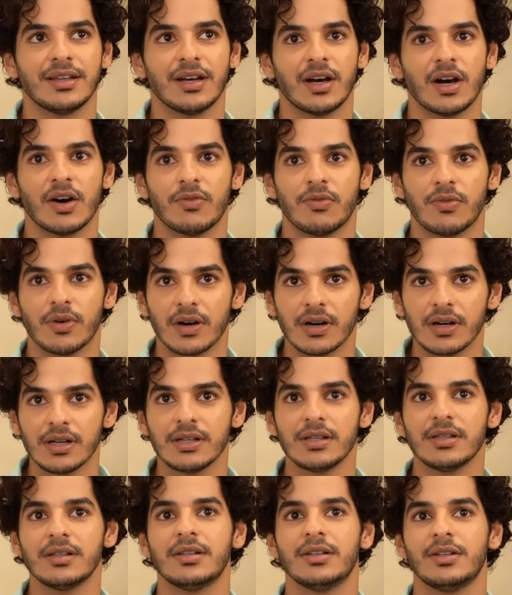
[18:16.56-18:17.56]
her
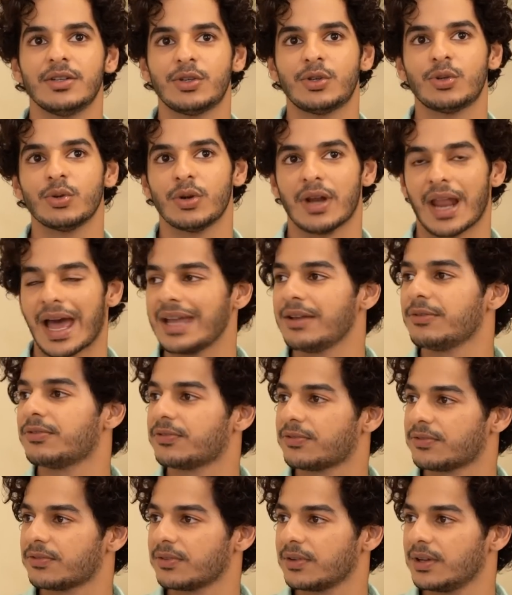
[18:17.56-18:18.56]
world to
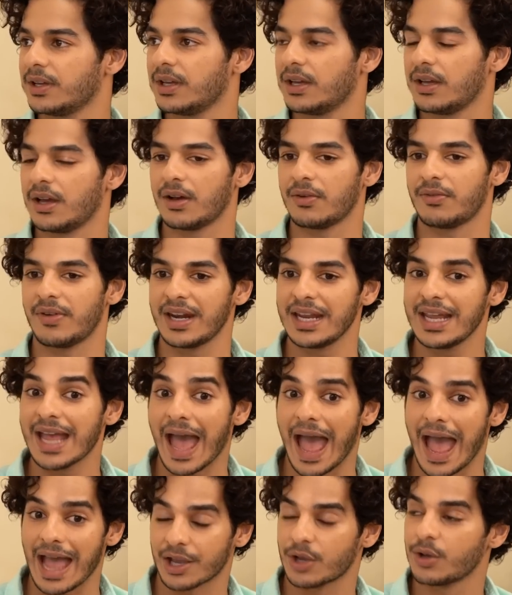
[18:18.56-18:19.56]
life
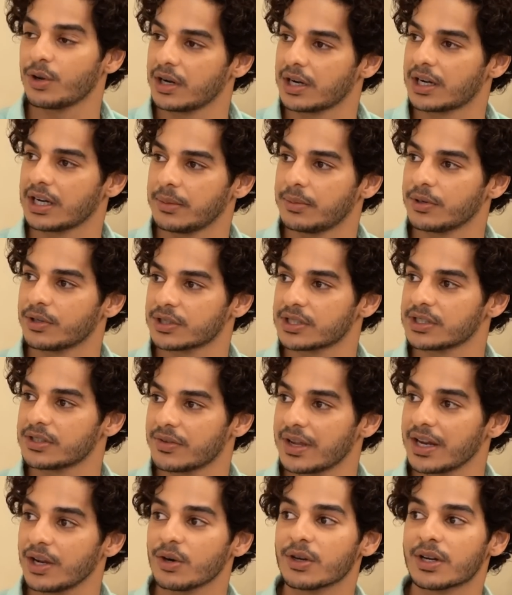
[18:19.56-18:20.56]
very accurately because she's a
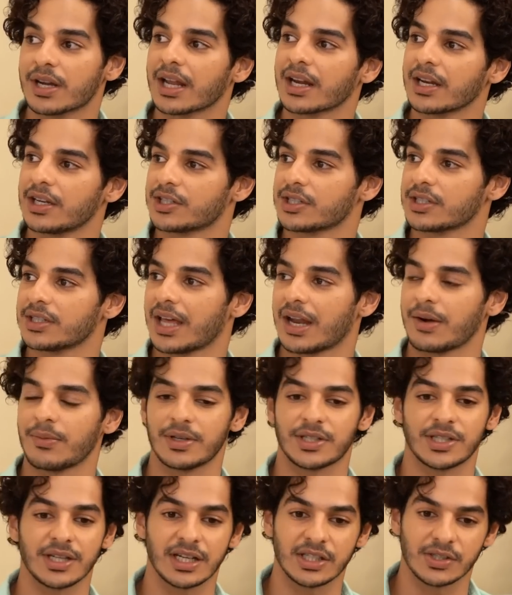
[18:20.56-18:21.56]
very good technician yeah. that
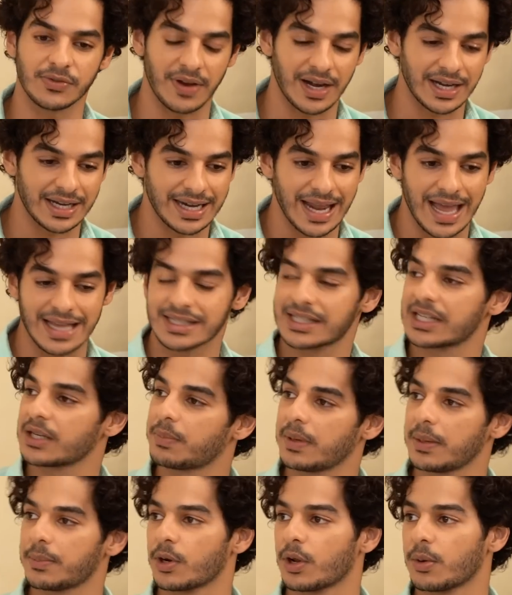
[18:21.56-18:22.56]
way. She gets fantastic
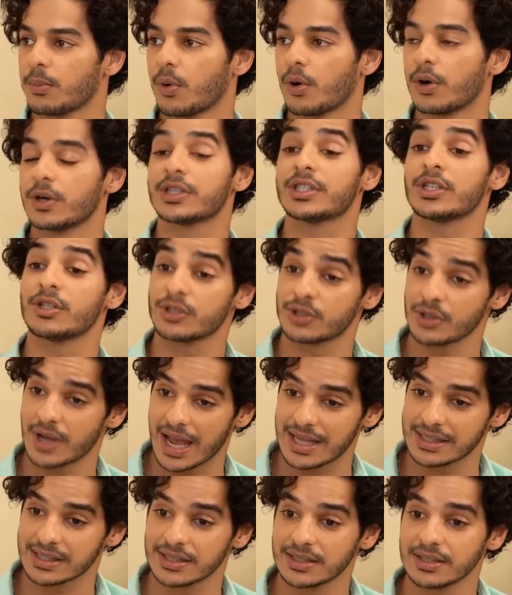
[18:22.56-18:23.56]
people on board. She also
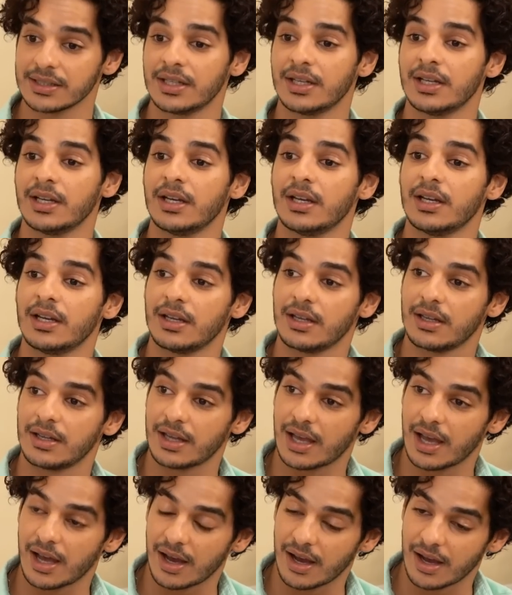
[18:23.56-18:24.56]
has a
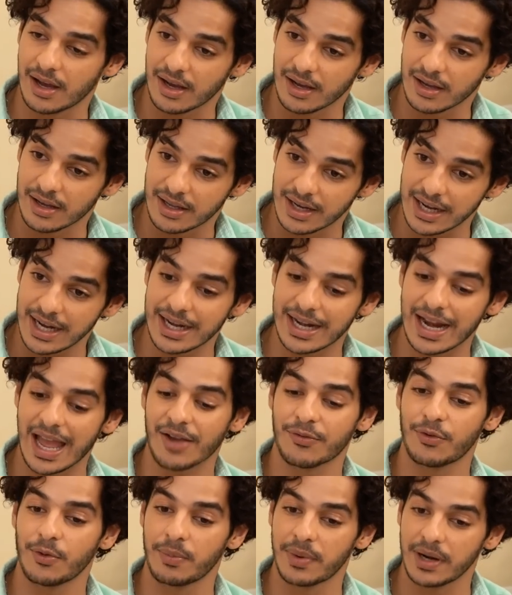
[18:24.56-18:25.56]
a great
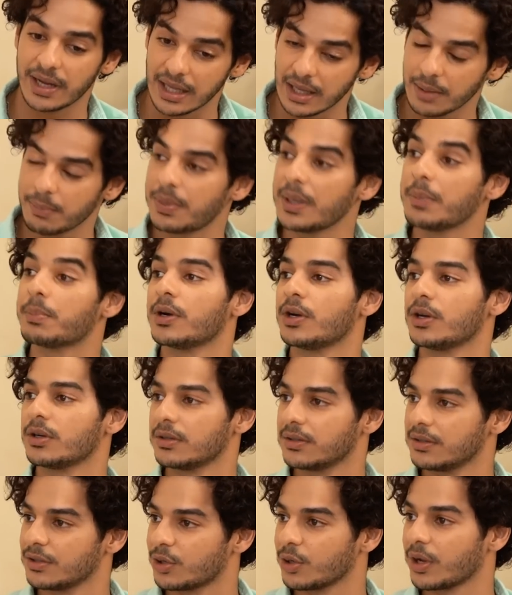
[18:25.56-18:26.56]
knack for bringing people
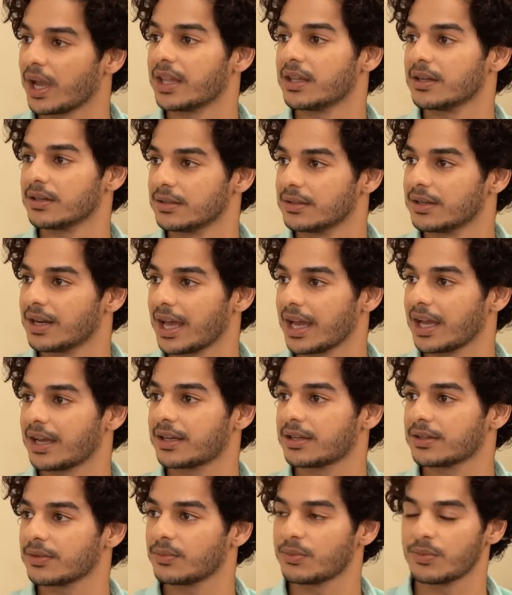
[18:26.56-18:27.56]
together, like
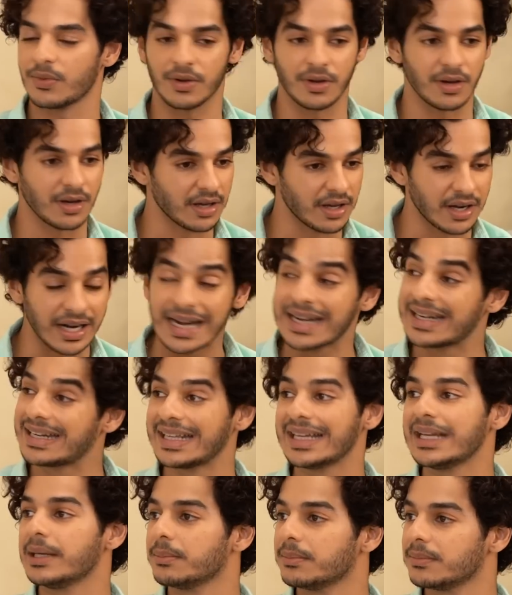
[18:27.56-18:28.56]
a great
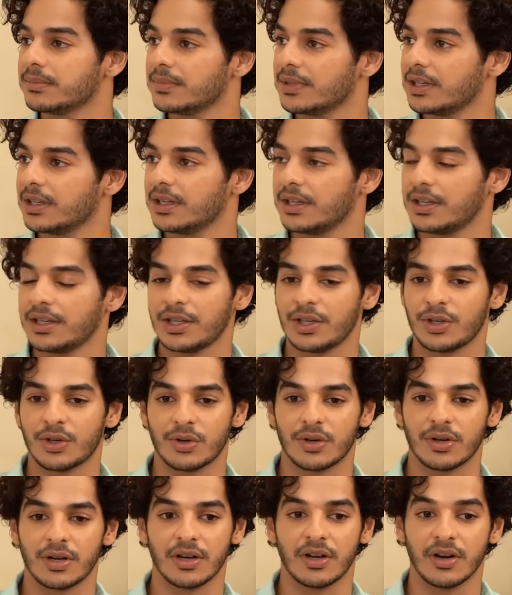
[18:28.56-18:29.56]
team, yeah. you
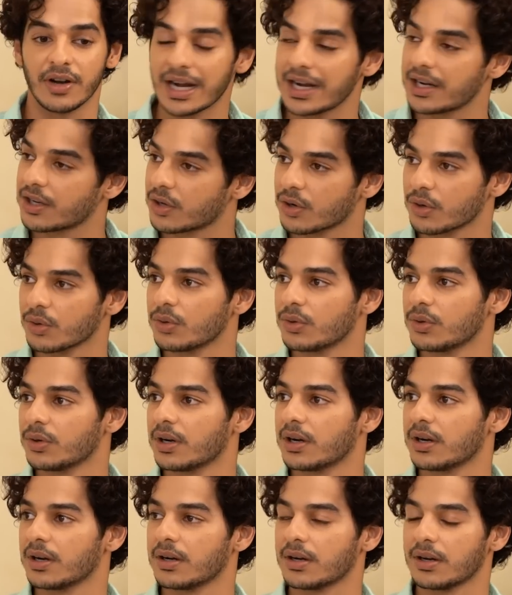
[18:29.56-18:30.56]
know, a great crew.
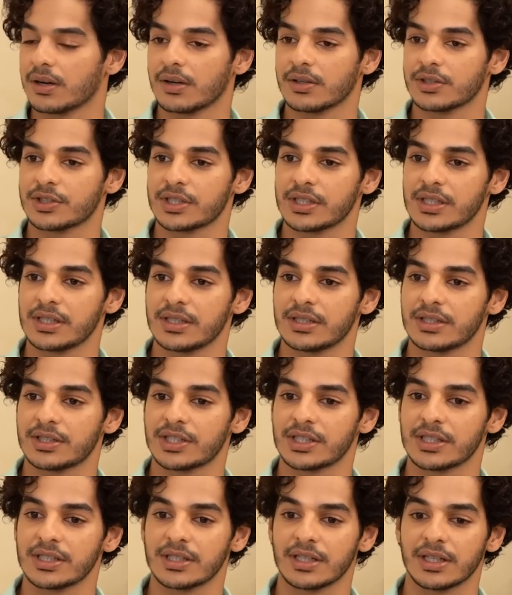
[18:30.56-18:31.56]
Uh, uh, she'll
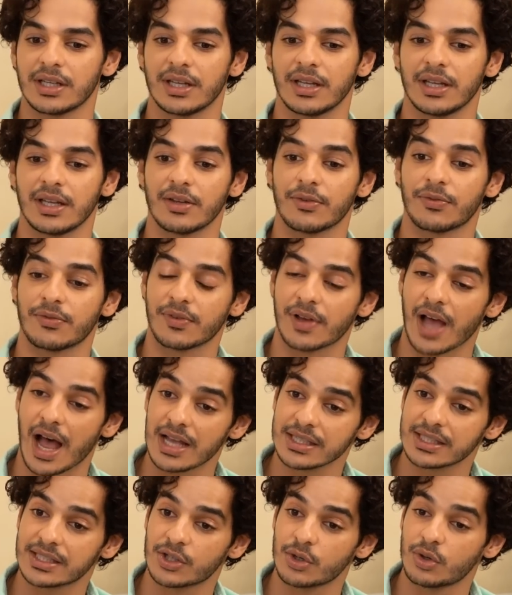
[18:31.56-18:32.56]
she'll
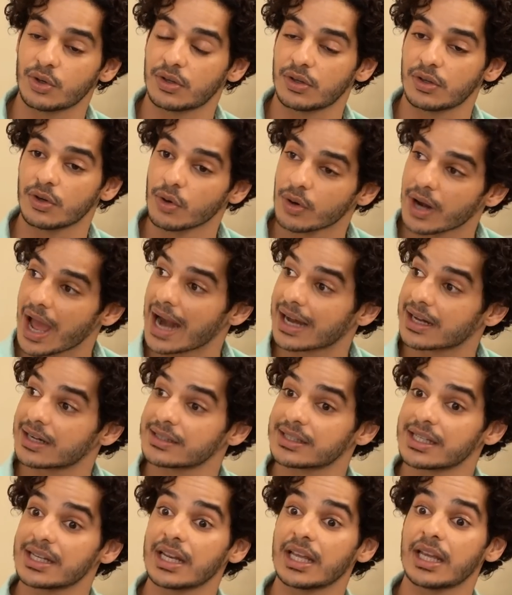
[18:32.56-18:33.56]
cast good
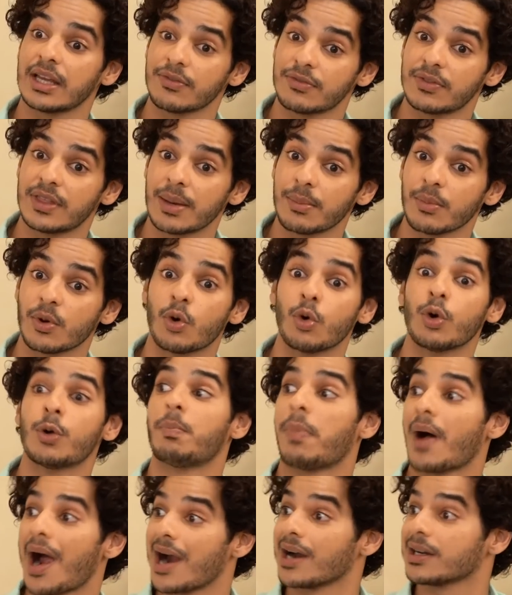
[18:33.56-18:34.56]
actors and give them
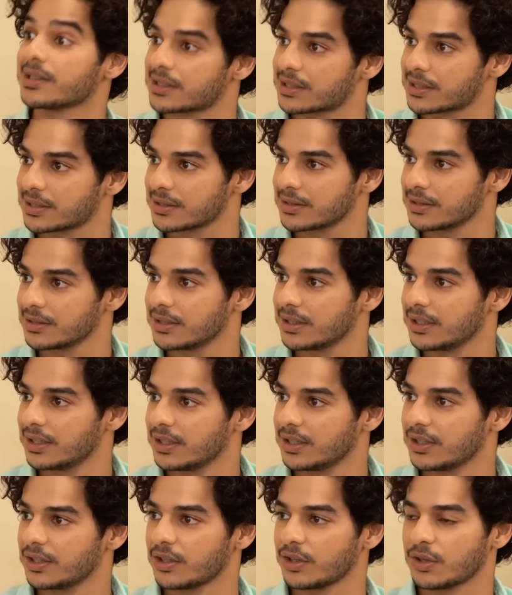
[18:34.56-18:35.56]
good parts, mm.
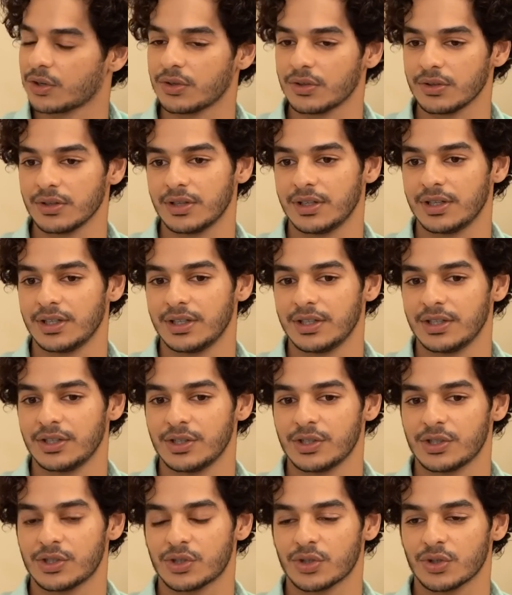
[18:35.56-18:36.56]
you know.
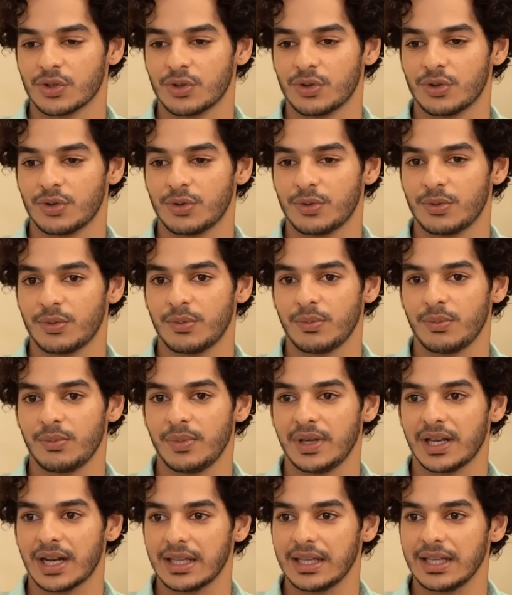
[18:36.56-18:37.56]
So
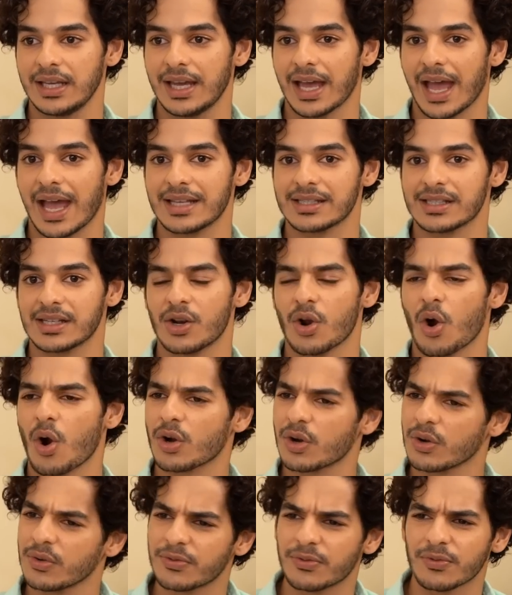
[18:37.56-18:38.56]
Mira Di has a
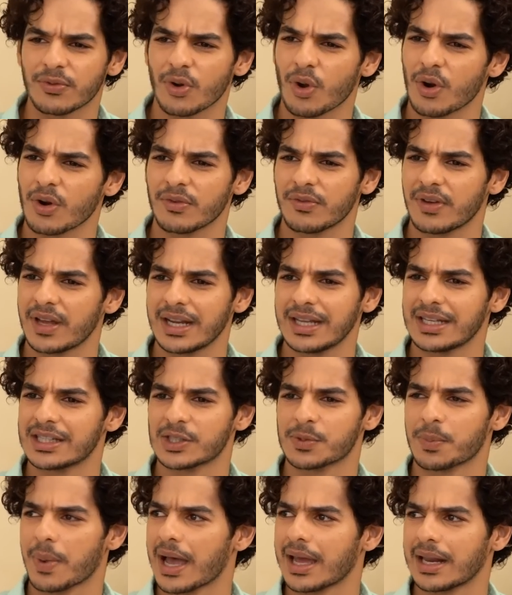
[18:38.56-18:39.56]
lot of lot of very
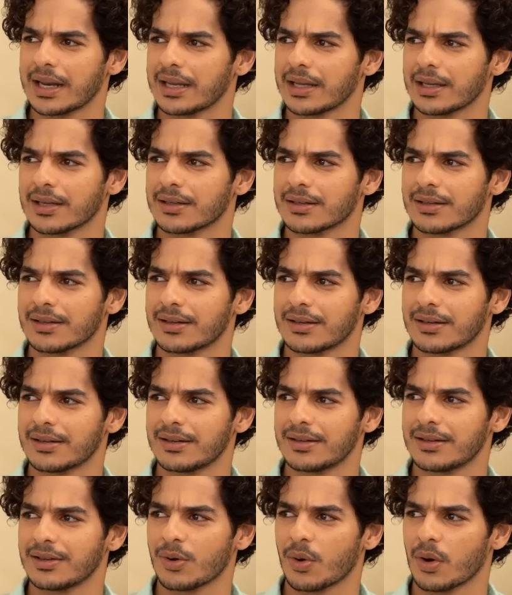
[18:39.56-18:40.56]
inspiring
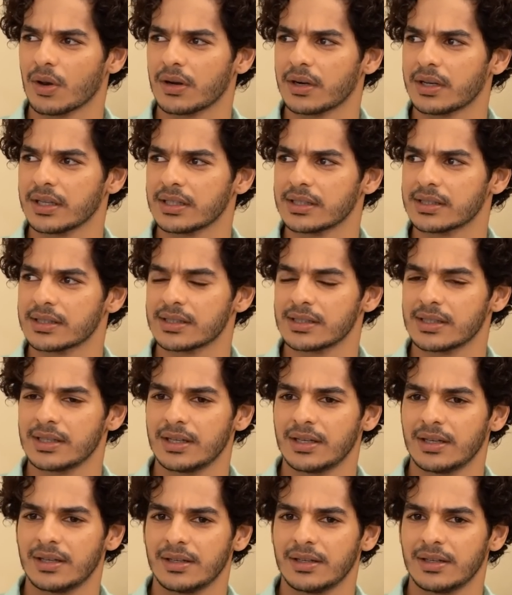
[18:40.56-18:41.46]
uh, qualities. Mm.